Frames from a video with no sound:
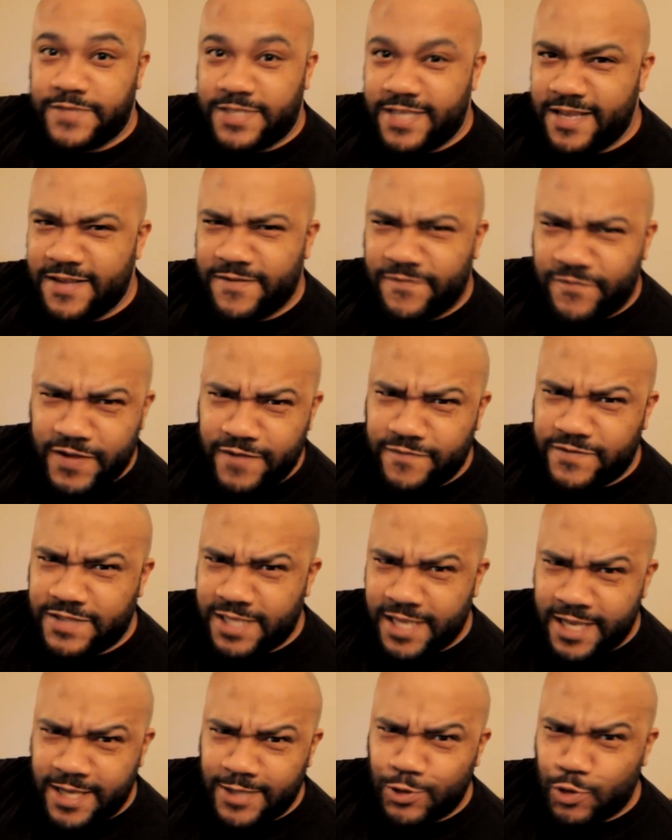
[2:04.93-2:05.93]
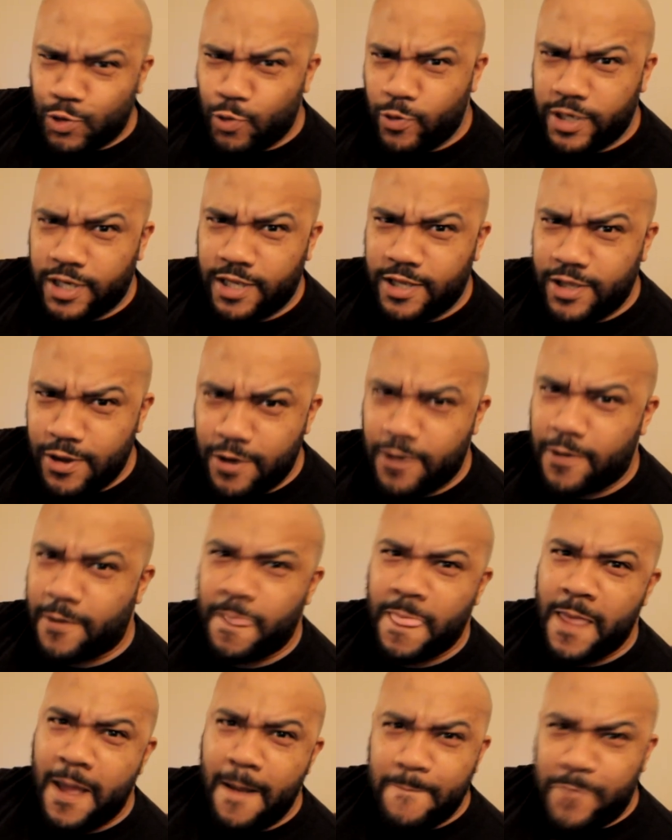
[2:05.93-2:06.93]
10, 15, 20
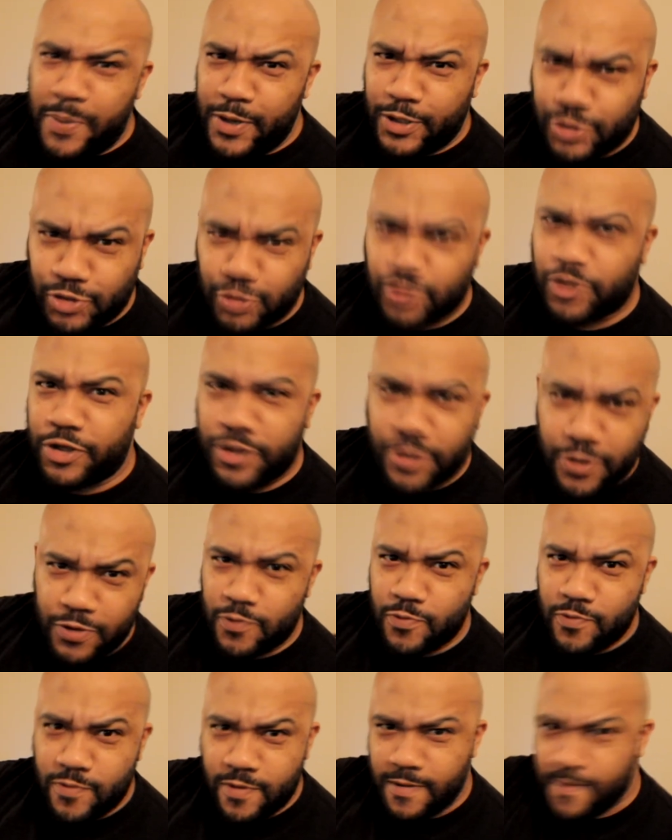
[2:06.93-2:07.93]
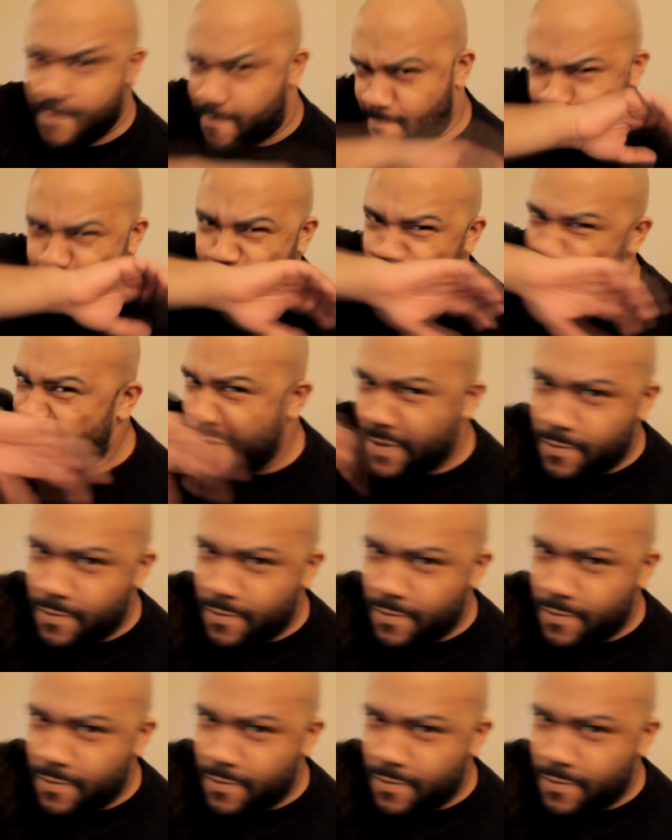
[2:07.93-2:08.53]
year picture of you. I'm actually a